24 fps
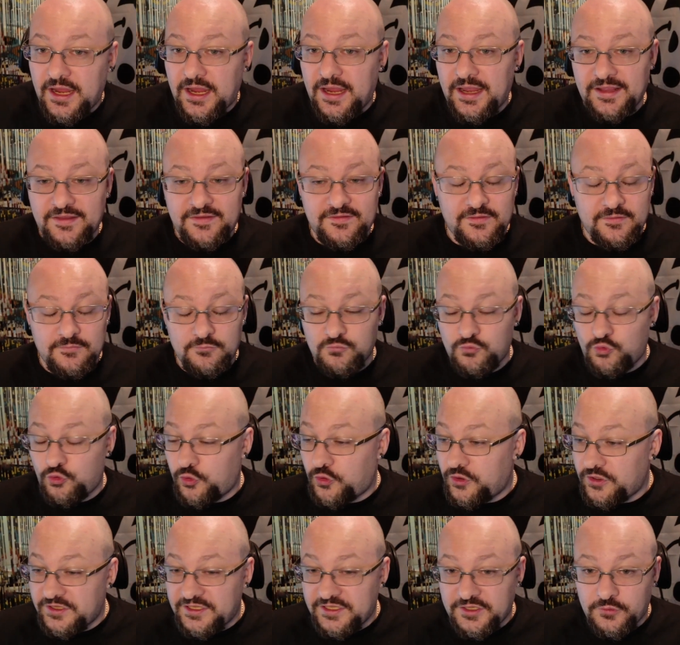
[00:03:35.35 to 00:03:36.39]
It's
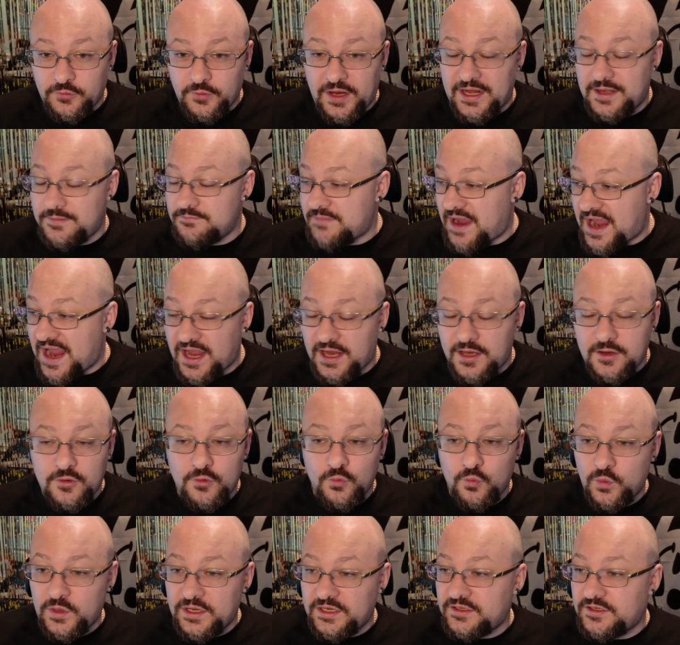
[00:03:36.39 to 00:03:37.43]
really great. Mac,
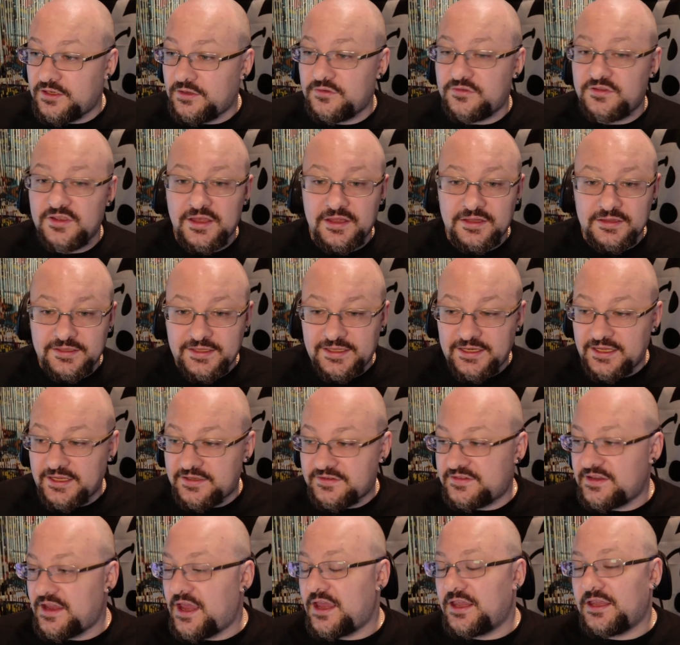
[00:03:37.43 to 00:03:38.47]
Windows,
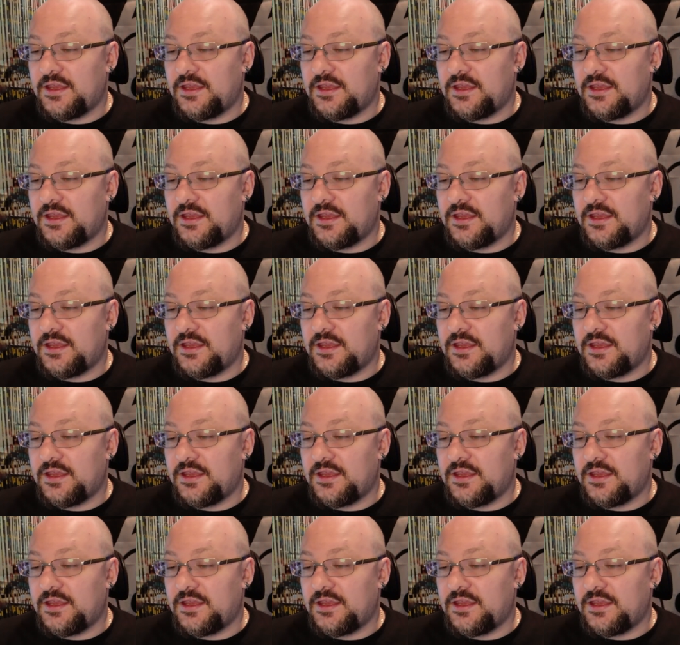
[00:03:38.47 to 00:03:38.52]
Linux.